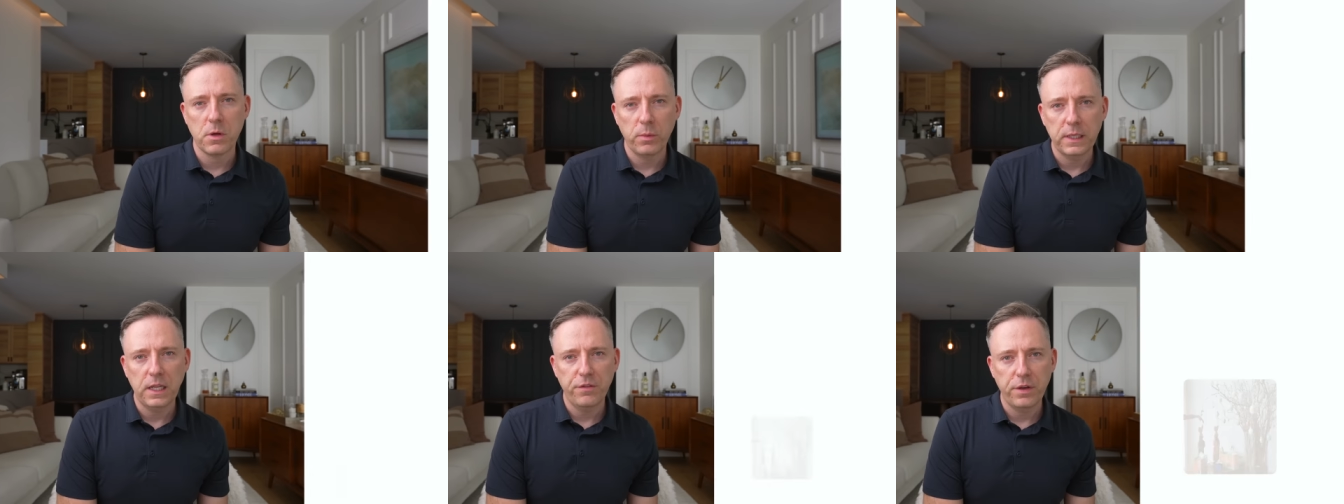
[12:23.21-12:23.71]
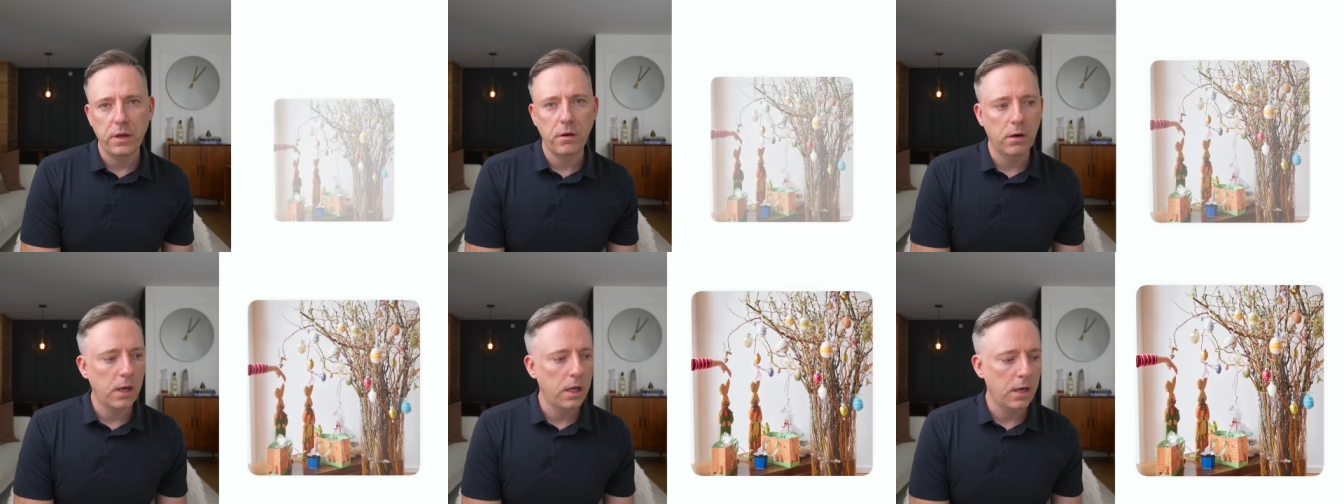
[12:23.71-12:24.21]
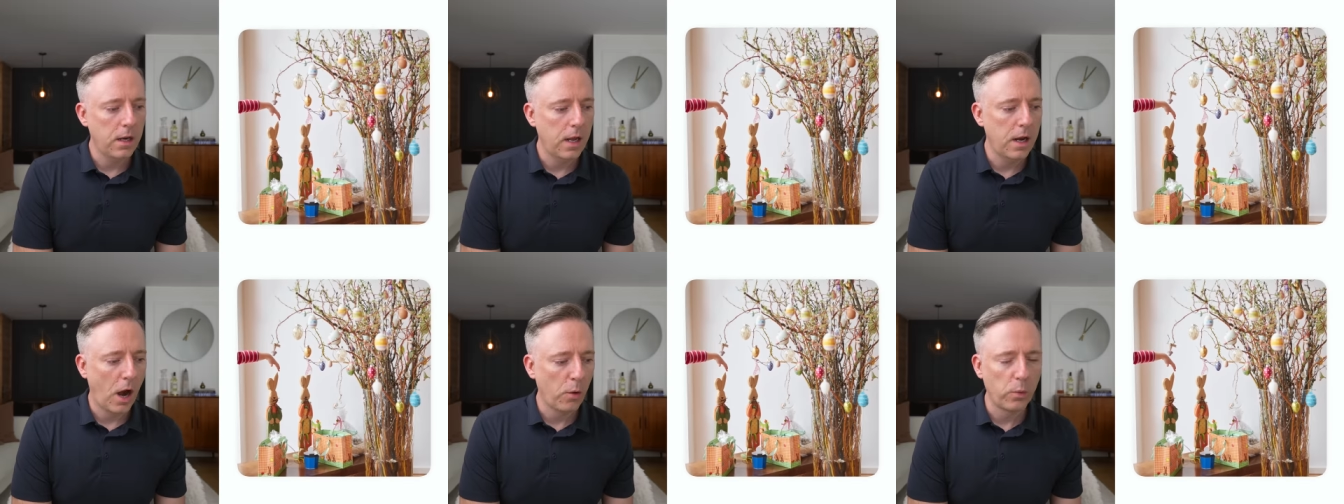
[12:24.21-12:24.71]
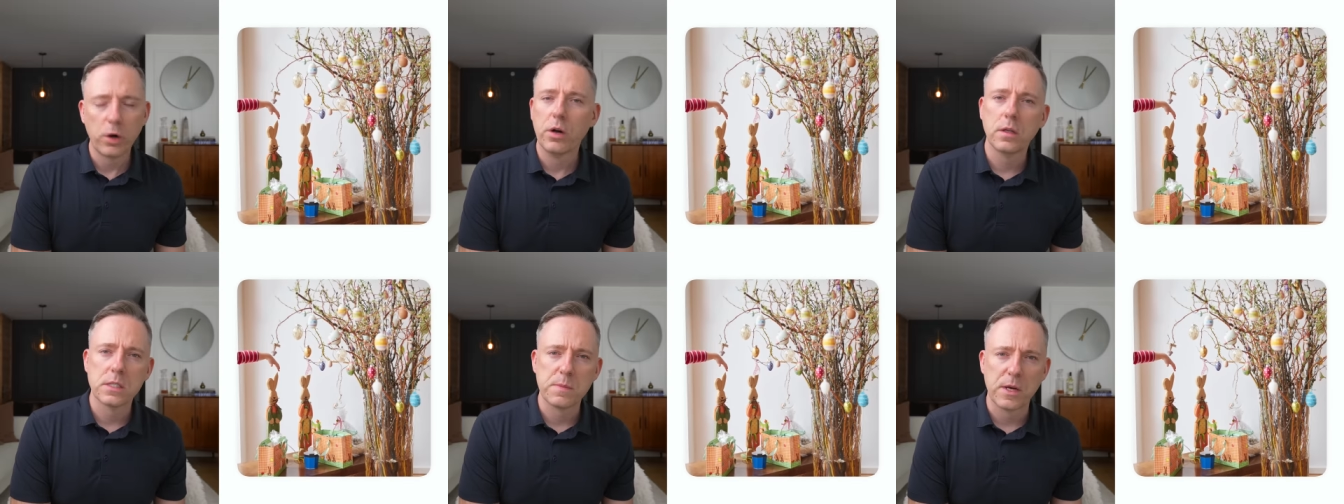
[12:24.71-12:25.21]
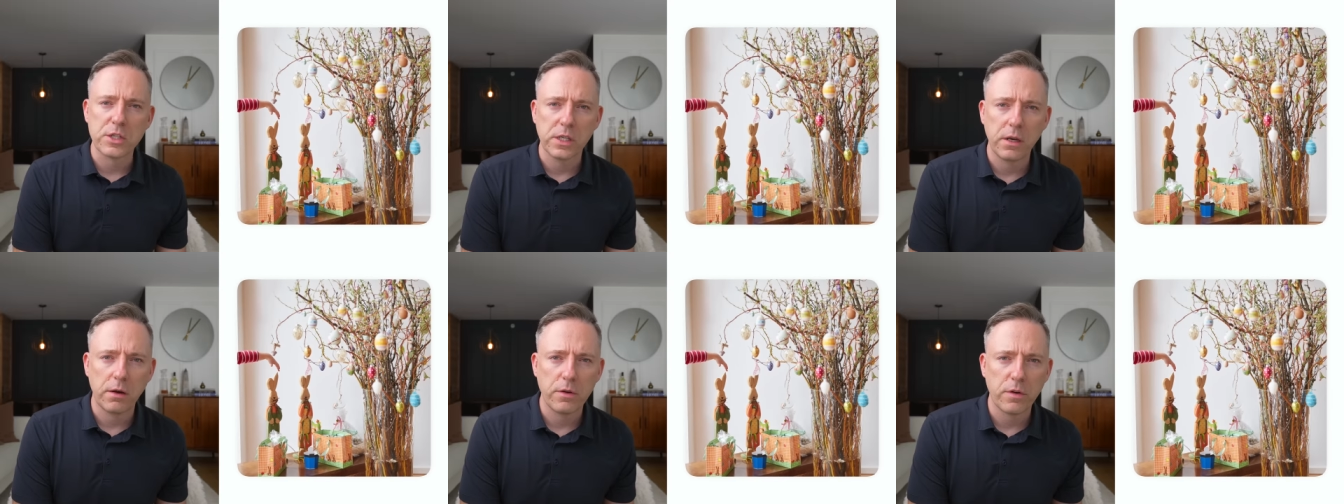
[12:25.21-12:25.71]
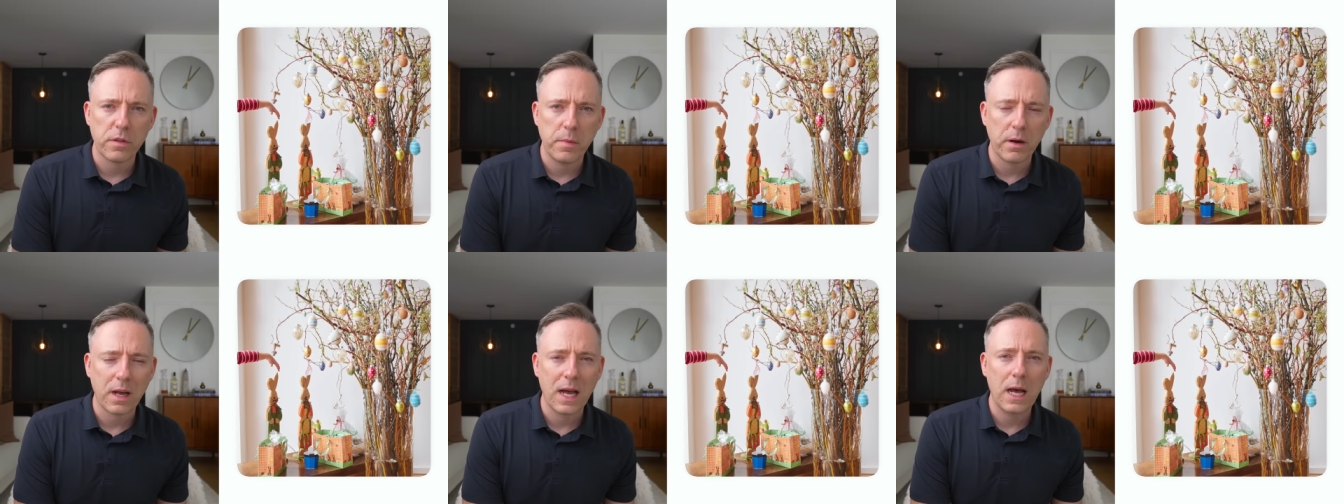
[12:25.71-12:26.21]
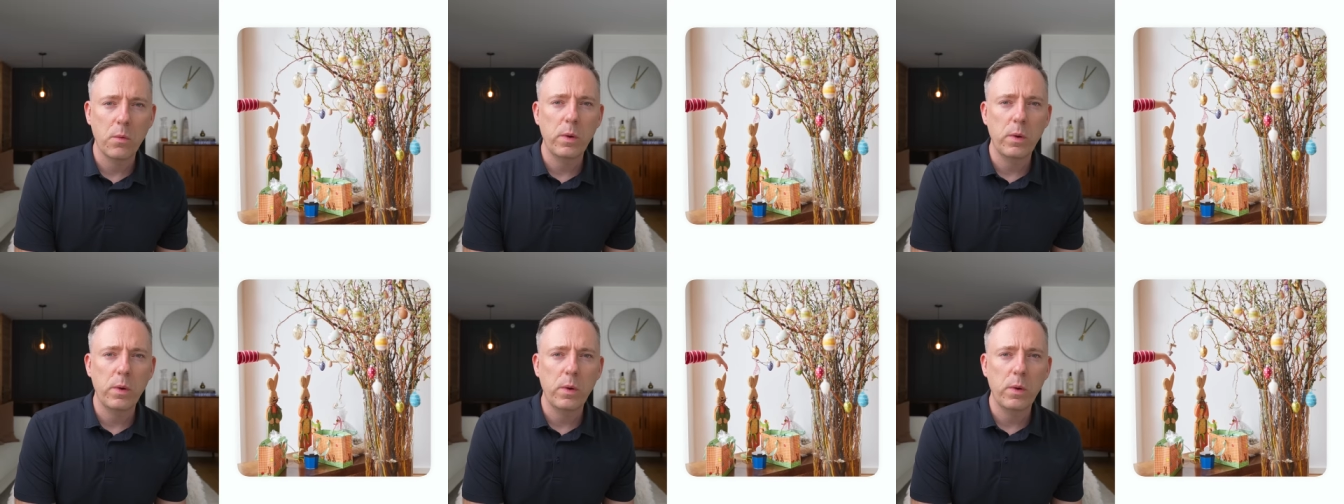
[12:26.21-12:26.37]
that we live here in, in our world, especially here in North America,